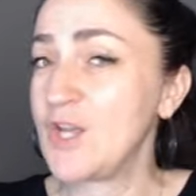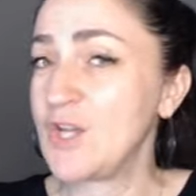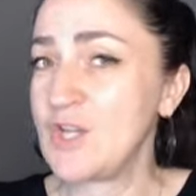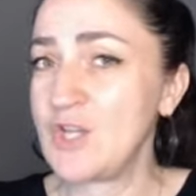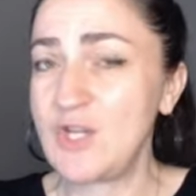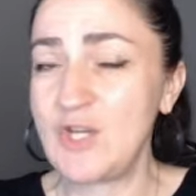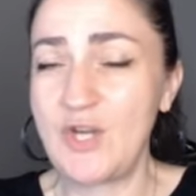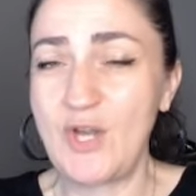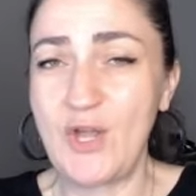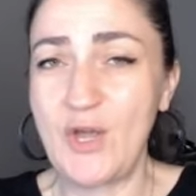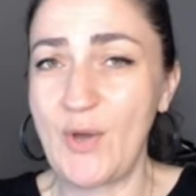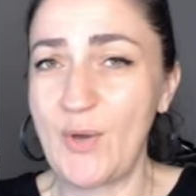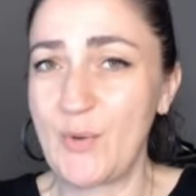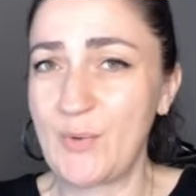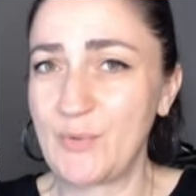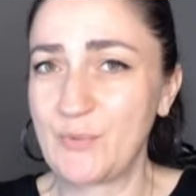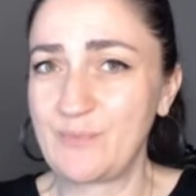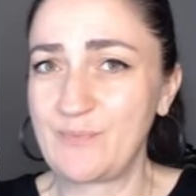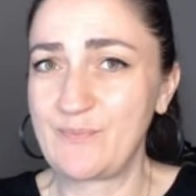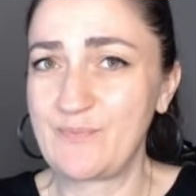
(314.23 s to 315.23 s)

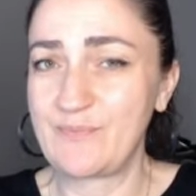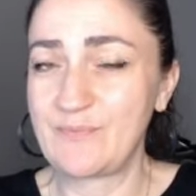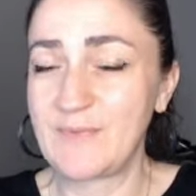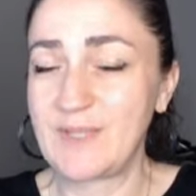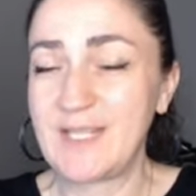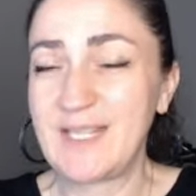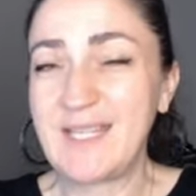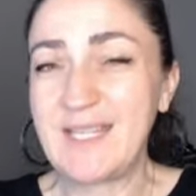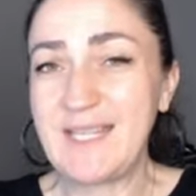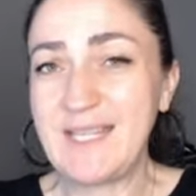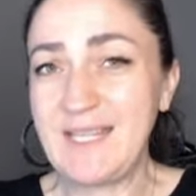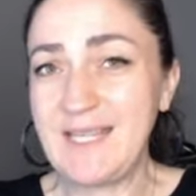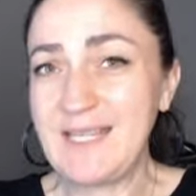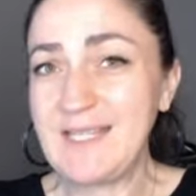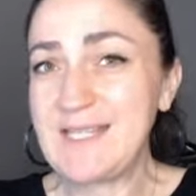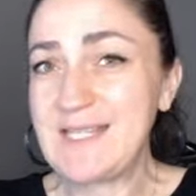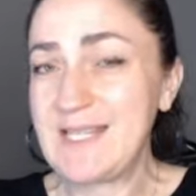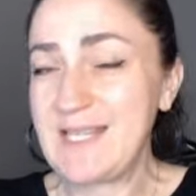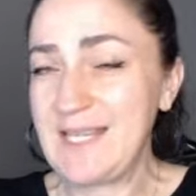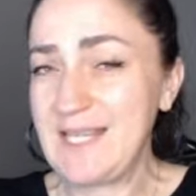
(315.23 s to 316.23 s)
No, it
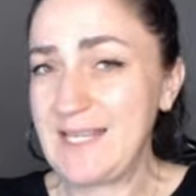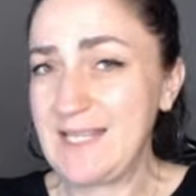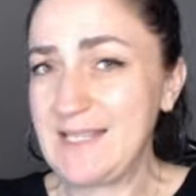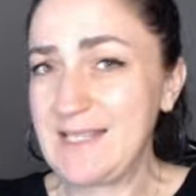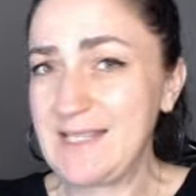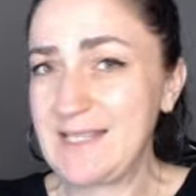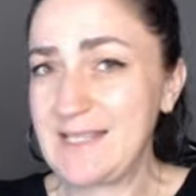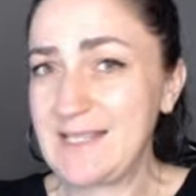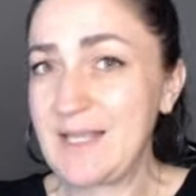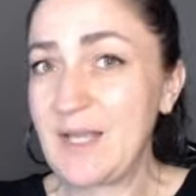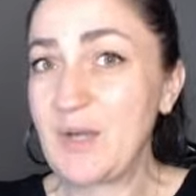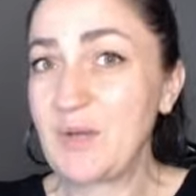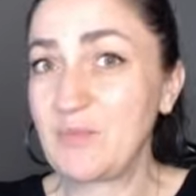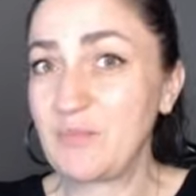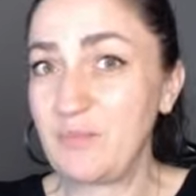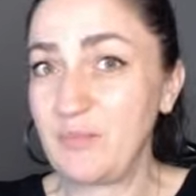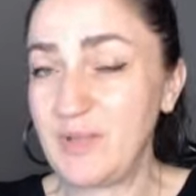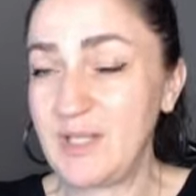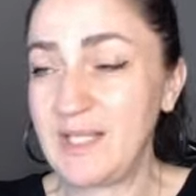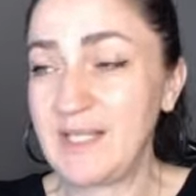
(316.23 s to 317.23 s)
is
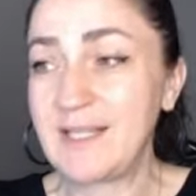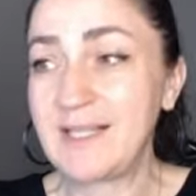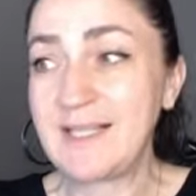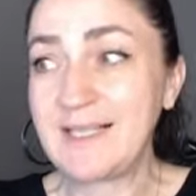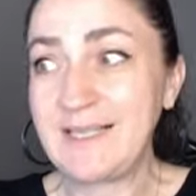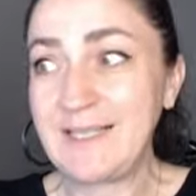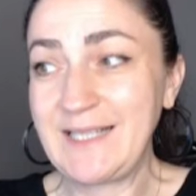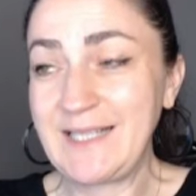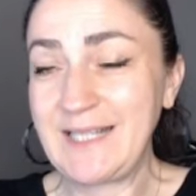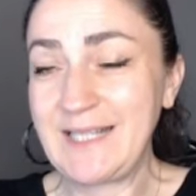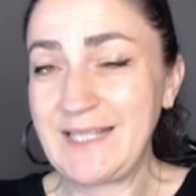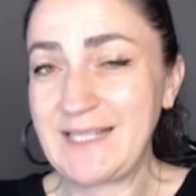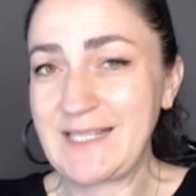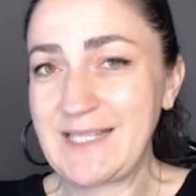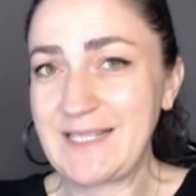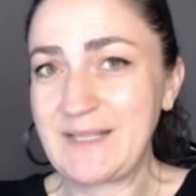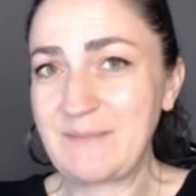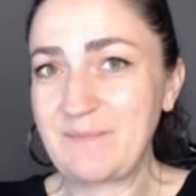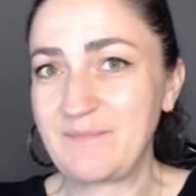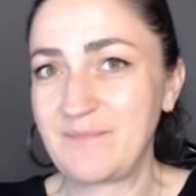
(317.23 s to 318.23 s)
being
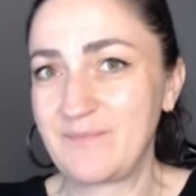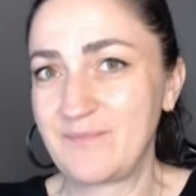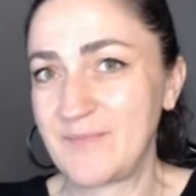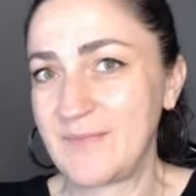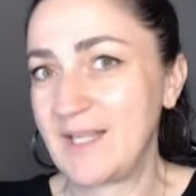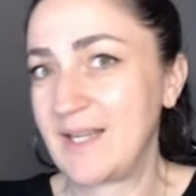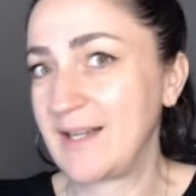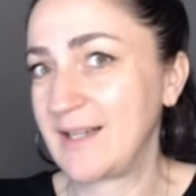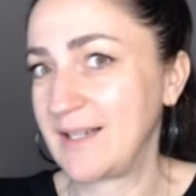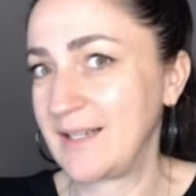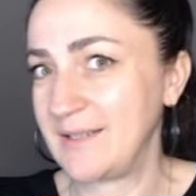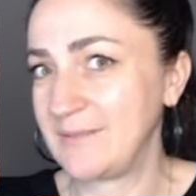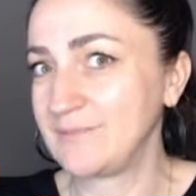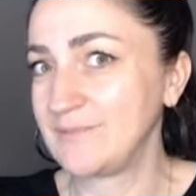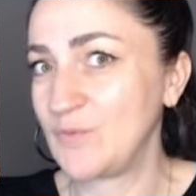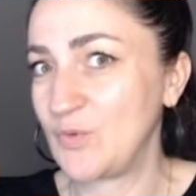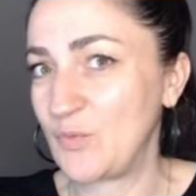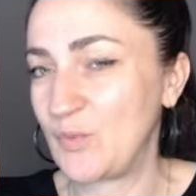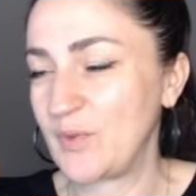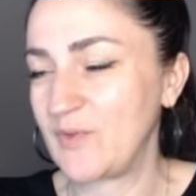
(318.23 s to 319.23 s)
cleaned. Dakle,
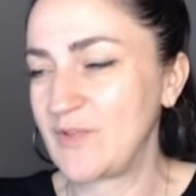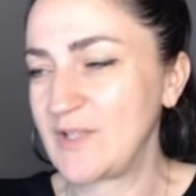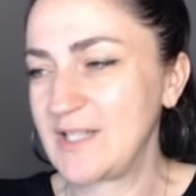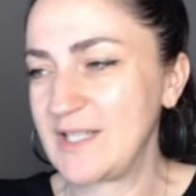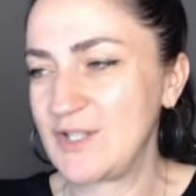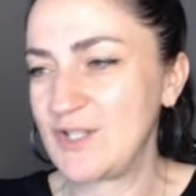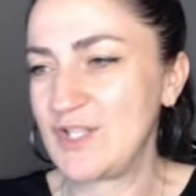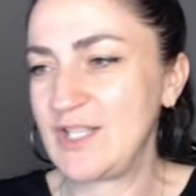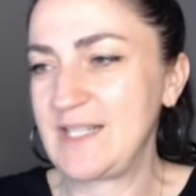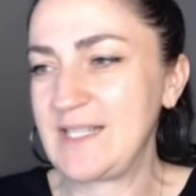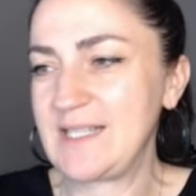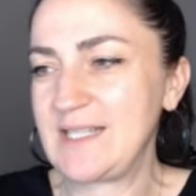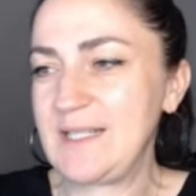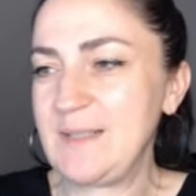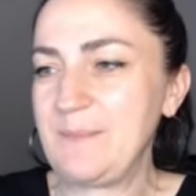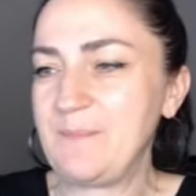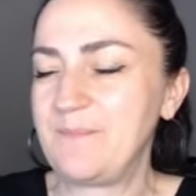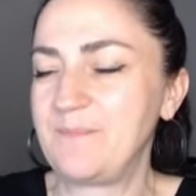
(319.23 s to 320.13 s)
upravo se čisti.